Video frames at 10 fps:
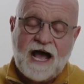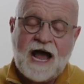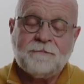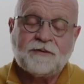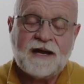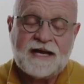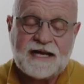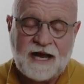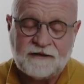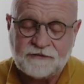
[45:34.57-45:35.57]
I pray,
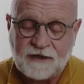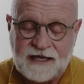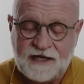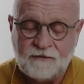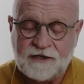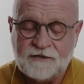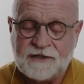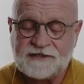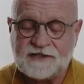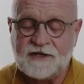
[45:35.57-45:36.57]
God, for anyone who
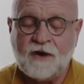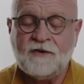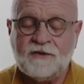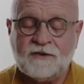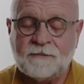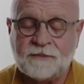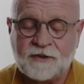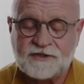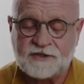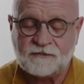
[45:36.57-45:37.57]
doesn't know you in a
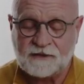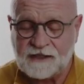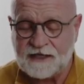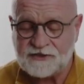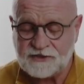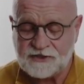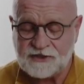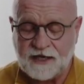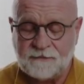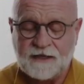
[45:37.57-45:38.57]
personal
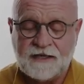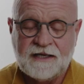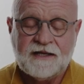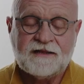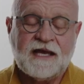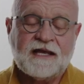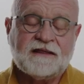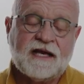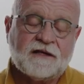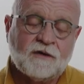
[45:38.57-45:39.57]
relationship,
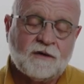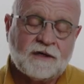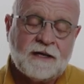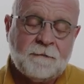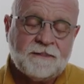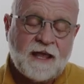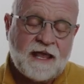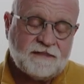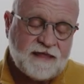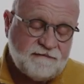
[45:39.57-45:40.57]
that, that Lord,
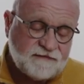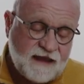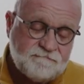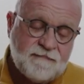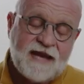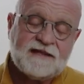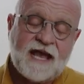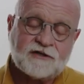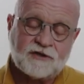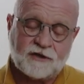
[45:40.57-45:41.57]
they they've made
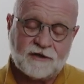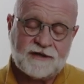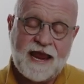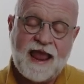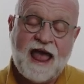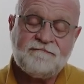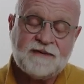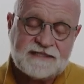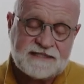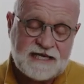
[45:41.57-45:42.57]
that turn. They have
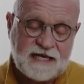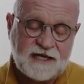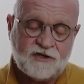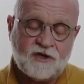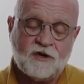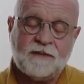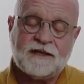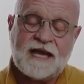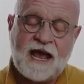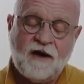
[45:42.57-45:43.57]
been seeking you,
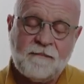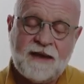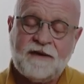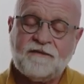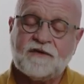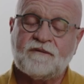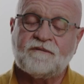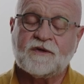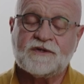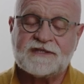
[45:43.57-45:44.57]
but now, maybe for the
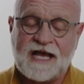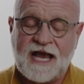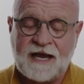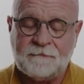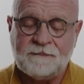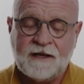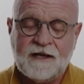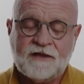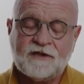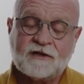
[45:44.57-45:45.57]
first time,
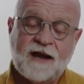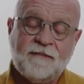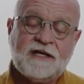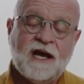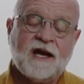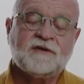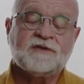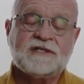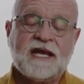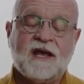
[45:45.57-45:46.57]
they're coming to
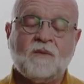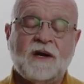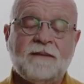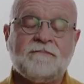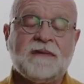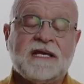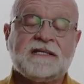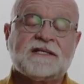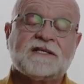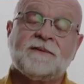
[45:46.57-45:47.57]
understand what it
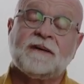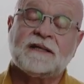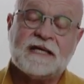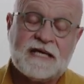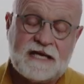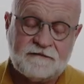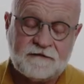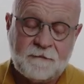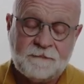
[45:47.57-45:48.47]
means to believe,